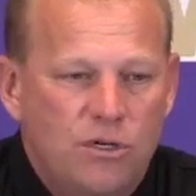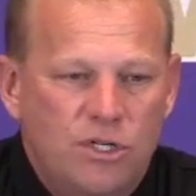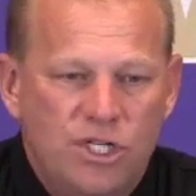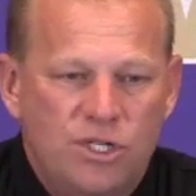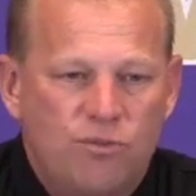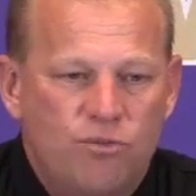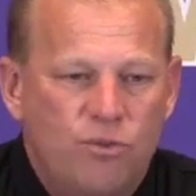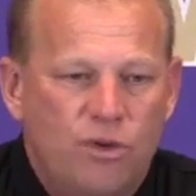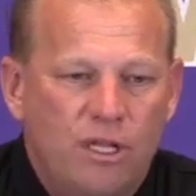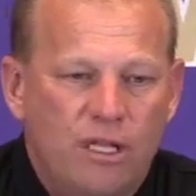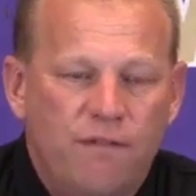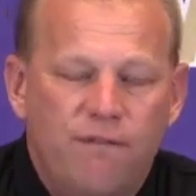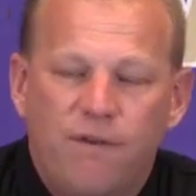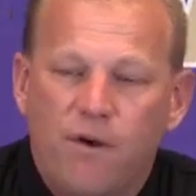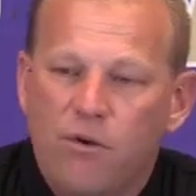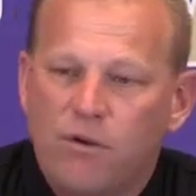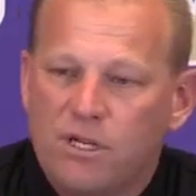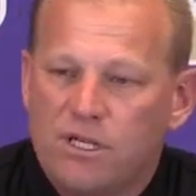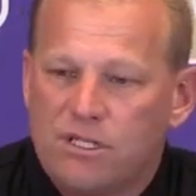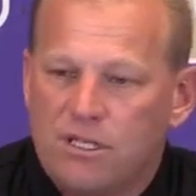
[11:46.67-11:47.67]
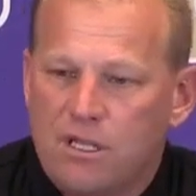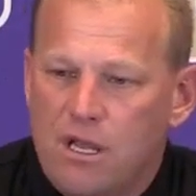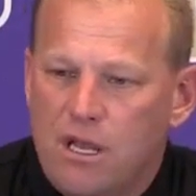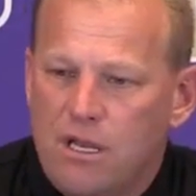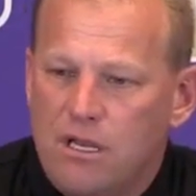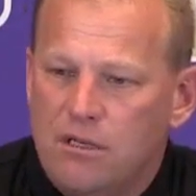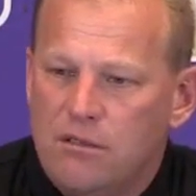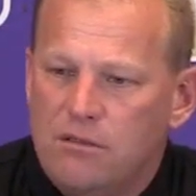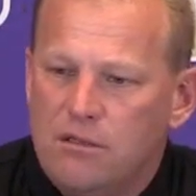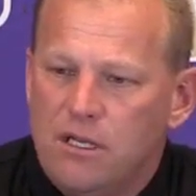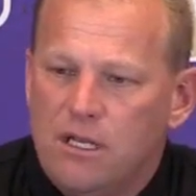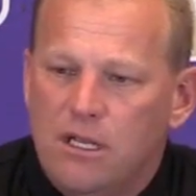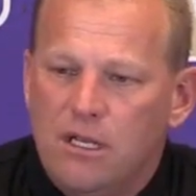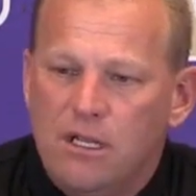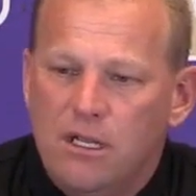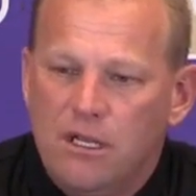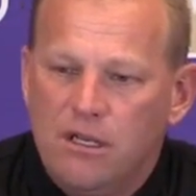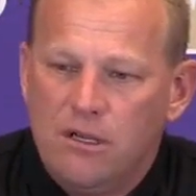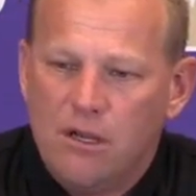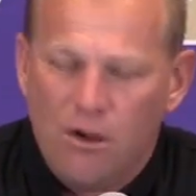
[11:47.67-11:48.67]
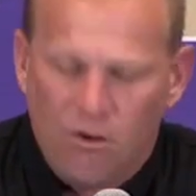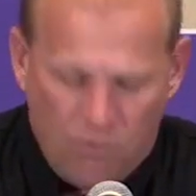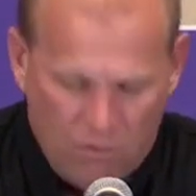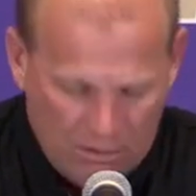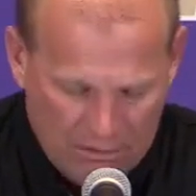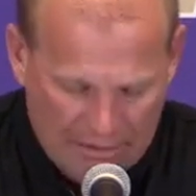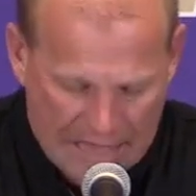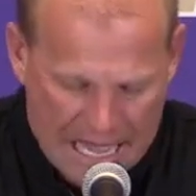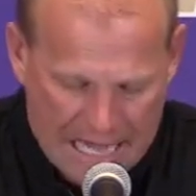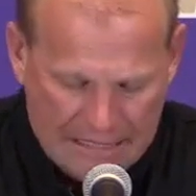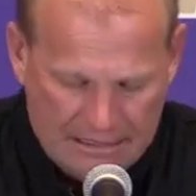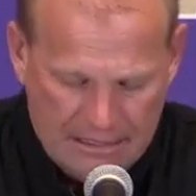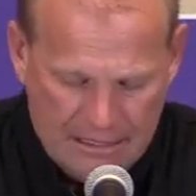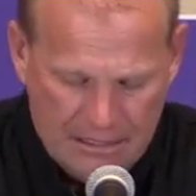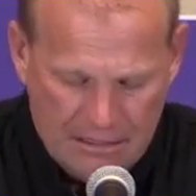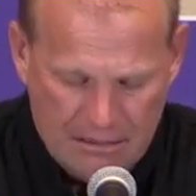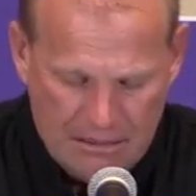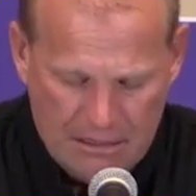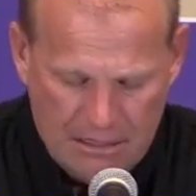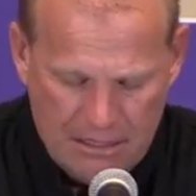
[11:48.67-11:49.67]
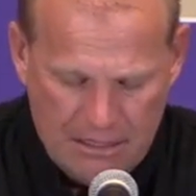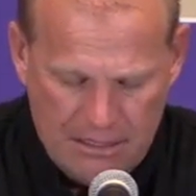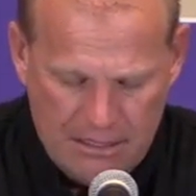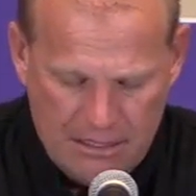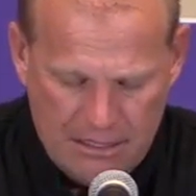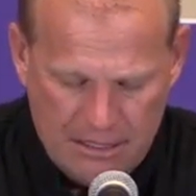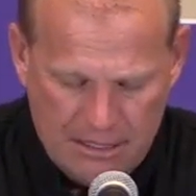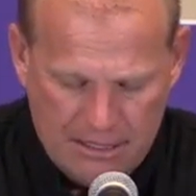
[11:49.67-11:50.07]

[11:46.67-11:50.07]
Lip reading: just really focus on and know we're locked in on,